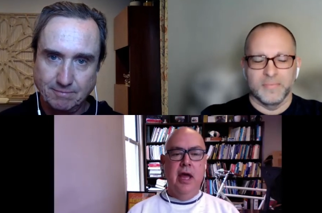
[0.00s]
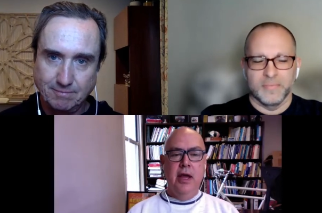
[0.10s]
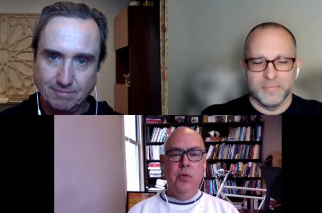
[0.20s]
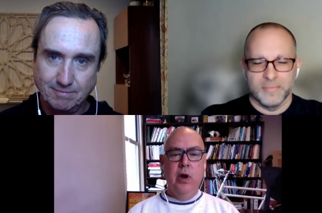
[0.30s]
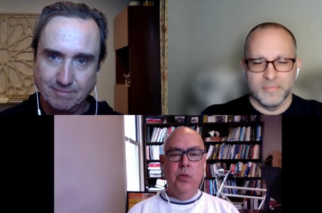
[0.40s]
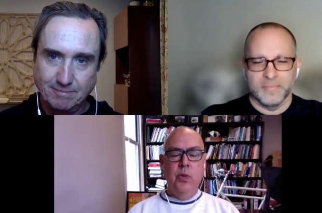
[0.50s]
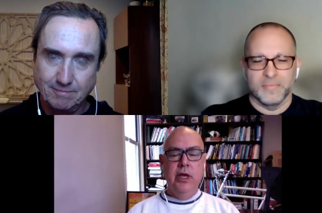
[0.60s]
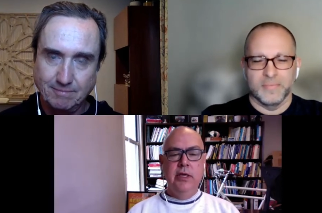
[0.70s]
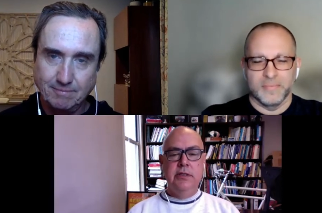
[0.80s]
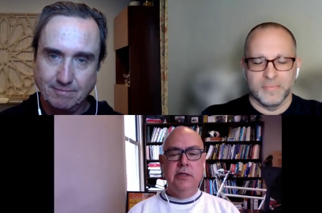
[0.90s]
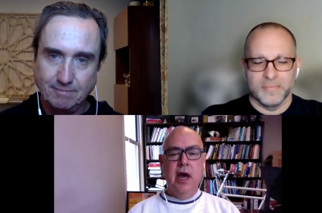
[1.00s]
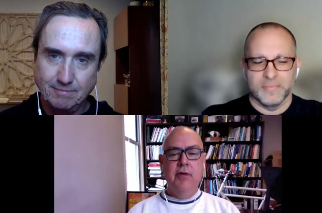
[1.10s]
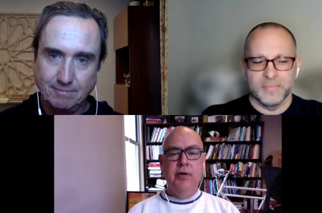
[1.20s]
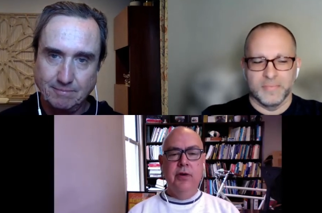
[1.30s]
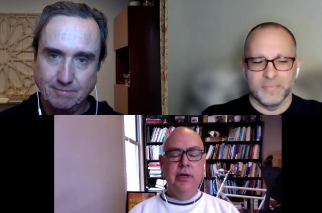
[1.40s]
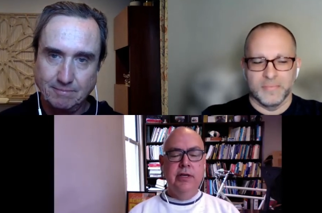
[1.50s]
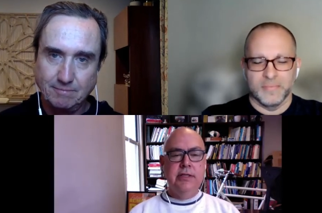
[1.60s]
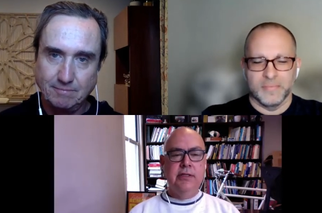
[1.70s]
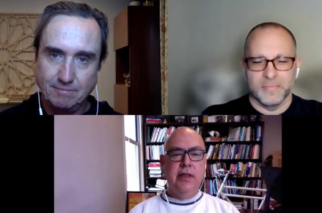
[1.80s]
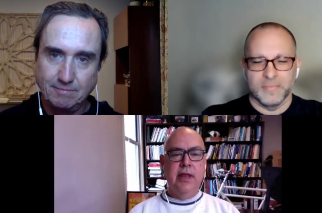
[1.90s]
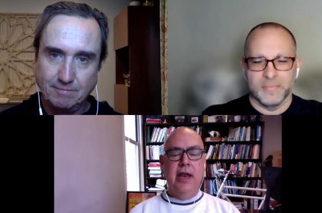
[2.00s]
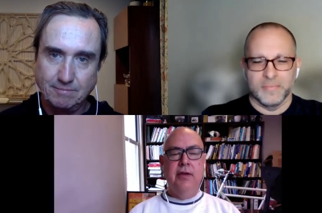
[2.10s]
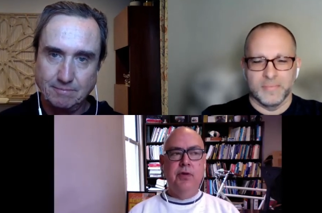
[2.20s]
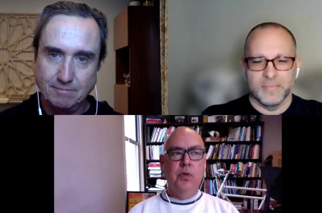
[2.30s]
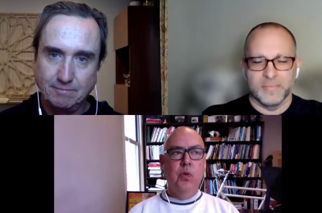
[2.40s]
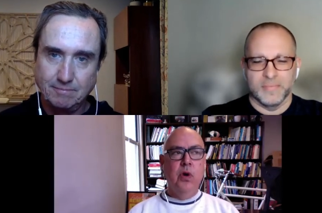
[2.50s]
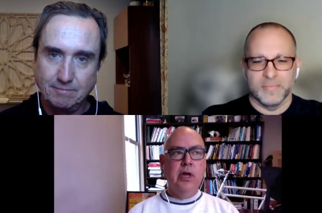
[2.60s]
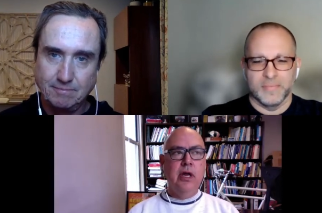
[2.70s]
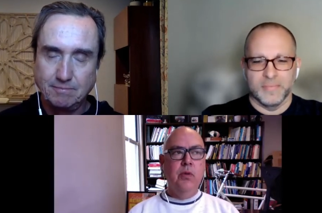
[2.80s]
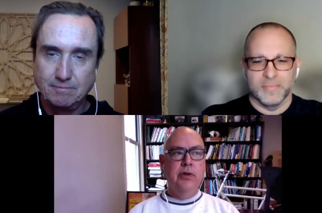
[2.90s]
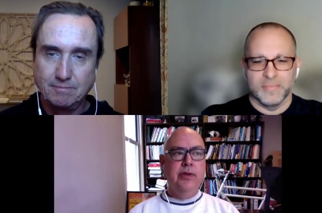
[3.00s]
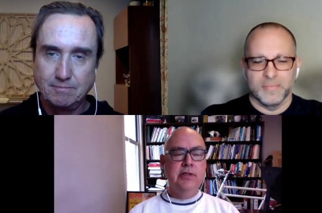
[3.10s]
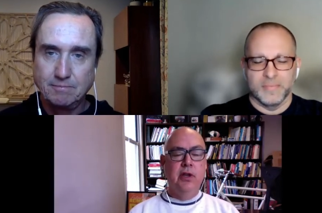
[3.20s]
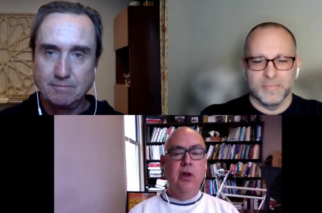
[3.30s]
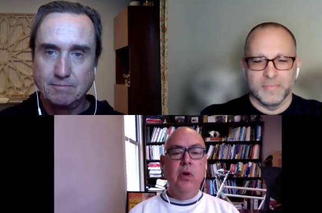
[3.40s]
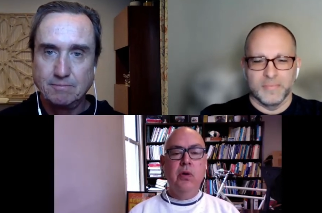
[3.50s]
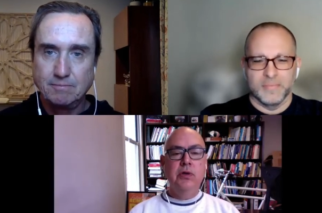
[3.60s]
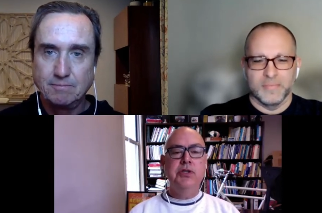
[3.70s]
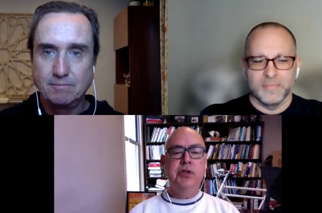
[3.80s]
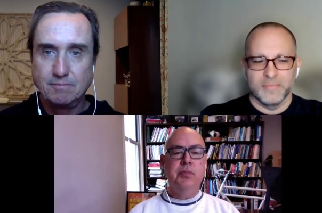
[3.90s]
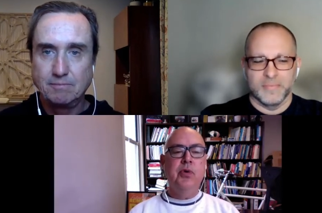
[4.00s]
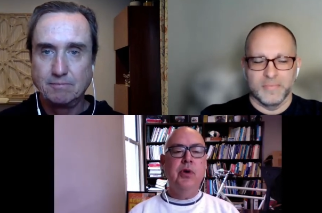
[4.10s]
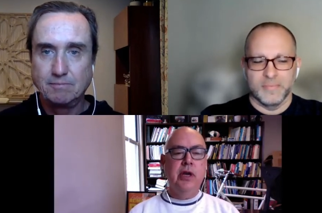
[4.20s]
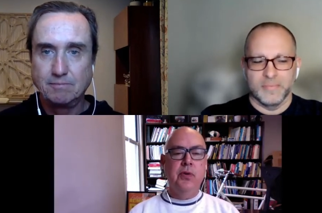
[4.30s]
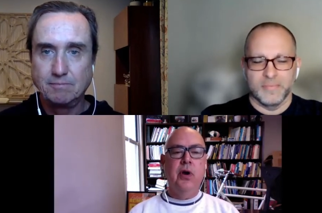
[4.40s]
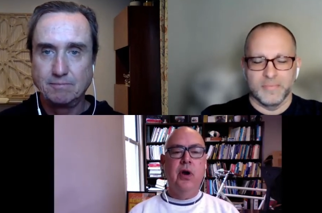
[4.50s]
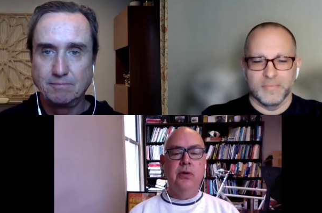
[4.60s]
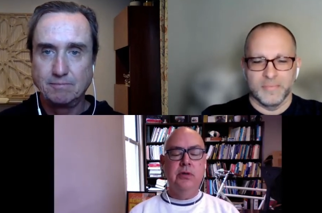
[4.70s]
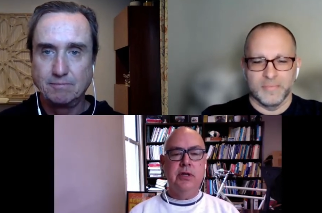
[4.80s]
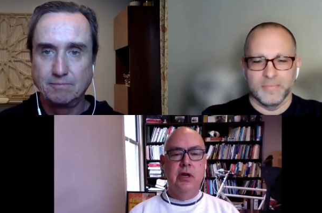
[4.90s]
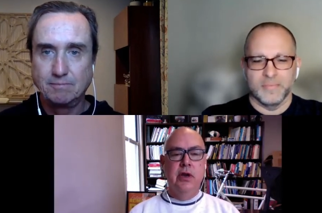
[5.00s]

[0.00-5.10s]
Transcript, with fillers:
Speaker 1: And what we discovered is that if you're working with these local superheroes